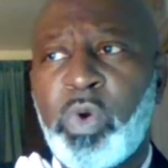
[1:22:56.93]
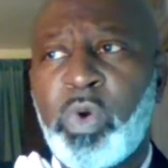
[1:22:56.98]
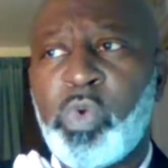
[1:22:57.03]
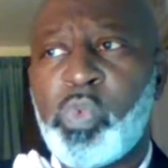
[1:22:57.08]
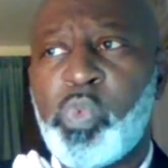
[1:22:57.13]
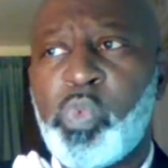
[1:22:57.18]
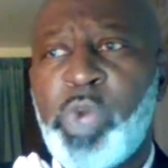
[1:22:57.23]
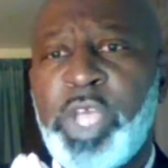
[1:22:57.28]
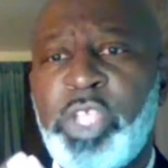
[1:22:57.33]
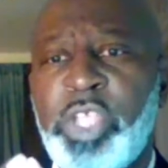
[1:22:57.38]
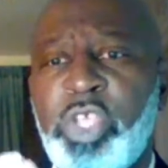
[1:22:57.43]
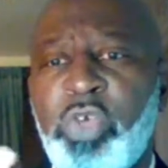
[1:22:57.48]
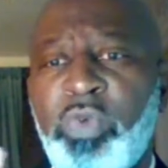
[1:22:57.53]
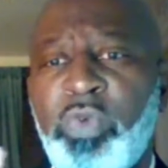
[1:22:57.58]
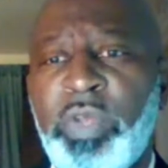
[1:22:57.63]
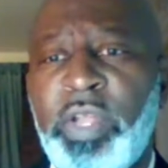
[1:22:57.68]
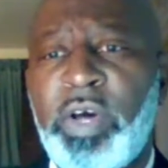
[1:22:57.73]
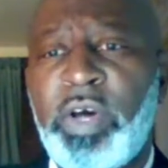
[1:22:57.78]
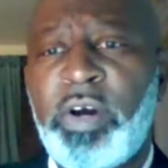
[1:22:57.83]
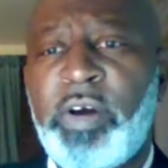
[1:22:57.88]
When
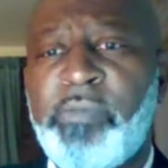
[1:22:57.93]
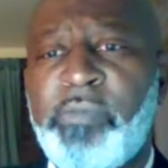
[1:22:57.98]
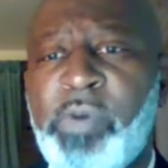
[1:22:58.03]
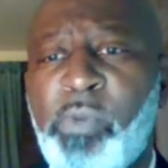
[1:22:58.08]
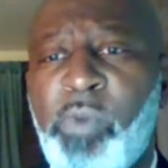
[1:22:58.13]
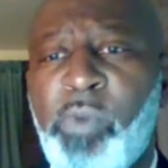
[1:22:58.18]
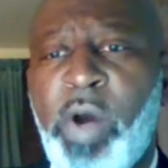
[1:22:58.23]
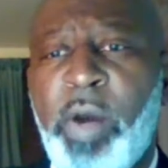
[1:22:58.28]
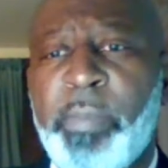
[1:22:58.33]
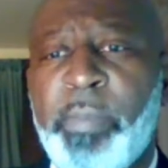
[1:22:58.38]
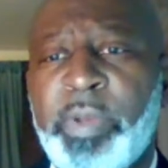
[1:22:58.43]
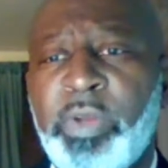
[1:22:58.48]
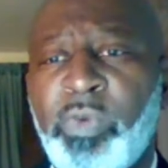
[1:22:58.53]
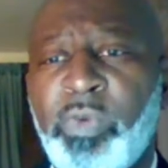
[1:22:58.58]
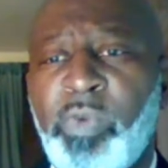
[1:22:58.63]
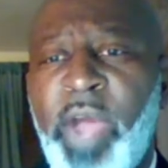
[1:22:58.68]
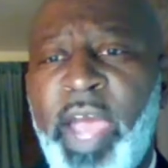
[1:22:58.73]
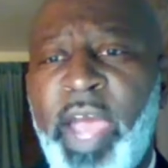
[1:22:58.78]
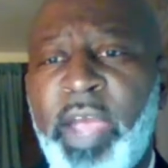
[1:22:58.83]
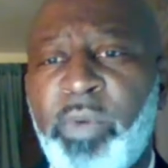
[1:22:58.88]
you love a woman the
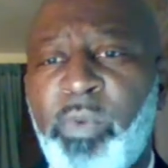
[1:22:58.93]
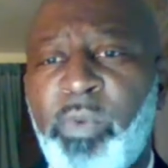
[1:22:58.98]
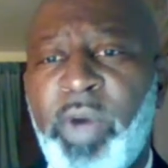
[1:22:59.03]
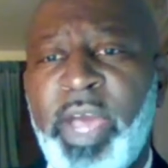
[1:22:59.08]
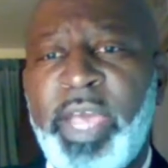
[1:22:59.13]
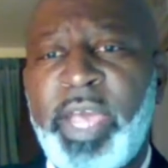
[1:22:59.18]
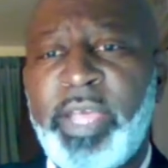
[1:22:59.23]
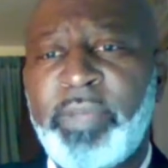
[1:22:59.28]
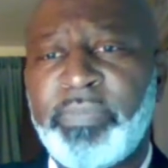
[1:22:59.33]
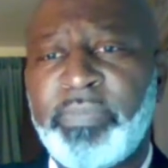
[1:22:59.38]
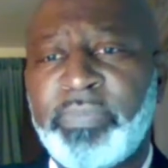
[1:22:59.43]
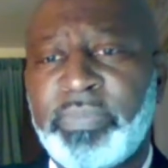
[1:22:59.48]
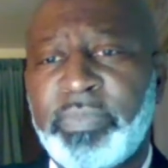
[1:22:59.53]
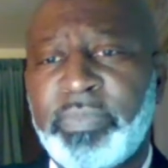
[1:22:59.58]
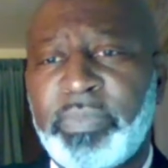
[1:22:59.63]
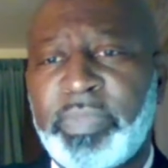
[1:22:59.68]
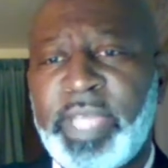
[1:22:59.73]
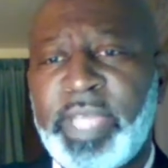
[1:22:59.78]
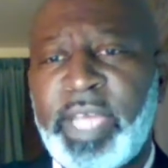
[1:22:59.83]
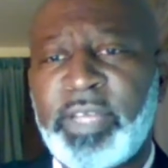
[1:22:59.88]
right way,
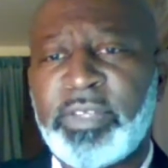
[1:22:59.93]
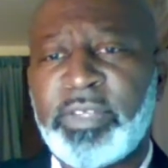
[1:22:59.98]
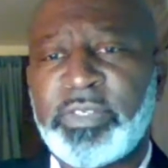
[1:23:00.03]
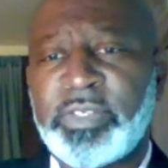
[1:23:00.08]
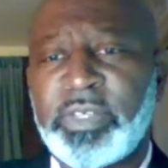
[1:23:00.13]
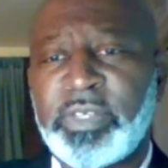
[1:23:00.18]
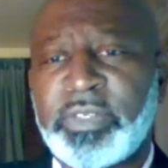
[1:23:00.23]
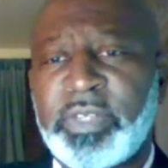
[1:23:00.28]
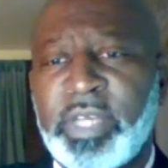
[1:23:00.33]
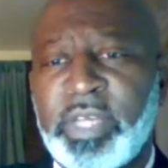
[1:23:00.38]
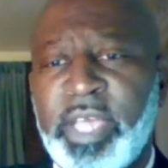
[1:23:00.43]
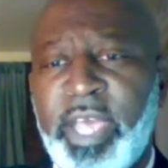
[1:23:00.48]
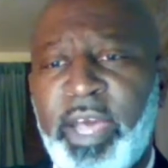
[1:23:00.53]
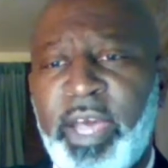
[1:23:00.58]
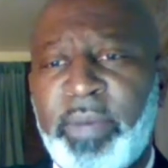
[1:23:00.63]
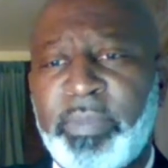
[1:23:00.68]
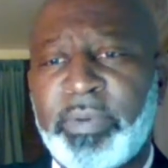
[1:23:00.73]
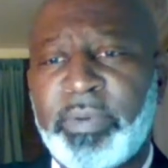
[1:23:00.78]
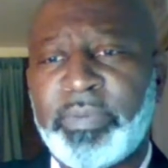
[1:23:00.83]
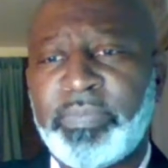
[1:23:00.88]
thank you, Sister
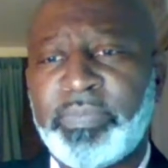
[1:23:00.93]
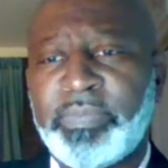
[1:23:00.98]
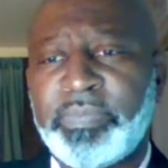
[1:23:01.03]
Campbell.